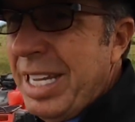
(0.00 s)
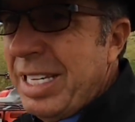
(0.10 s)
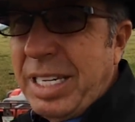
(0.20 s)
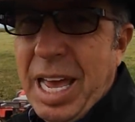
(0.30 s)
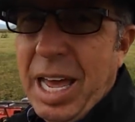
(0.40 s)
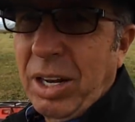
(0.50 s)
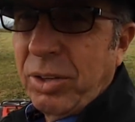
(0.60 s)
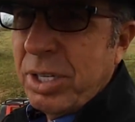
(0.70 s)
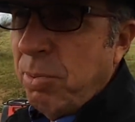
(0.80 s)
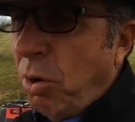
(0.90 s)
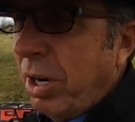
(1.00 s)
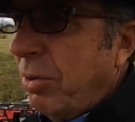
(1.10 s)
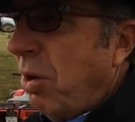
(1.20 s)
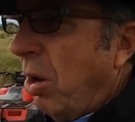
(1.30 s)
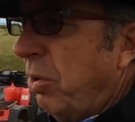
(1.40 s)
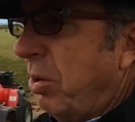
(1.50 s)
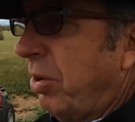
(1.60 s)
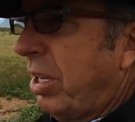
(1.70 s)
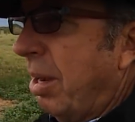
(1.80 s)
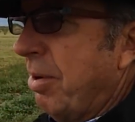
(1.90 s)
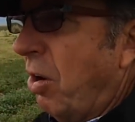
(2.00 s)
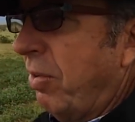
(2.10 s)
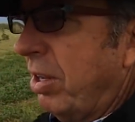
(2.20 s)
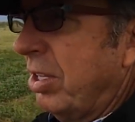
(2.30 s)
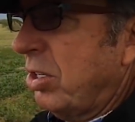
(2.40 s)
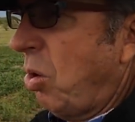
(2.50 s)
these cattle this morning while we were coming over to this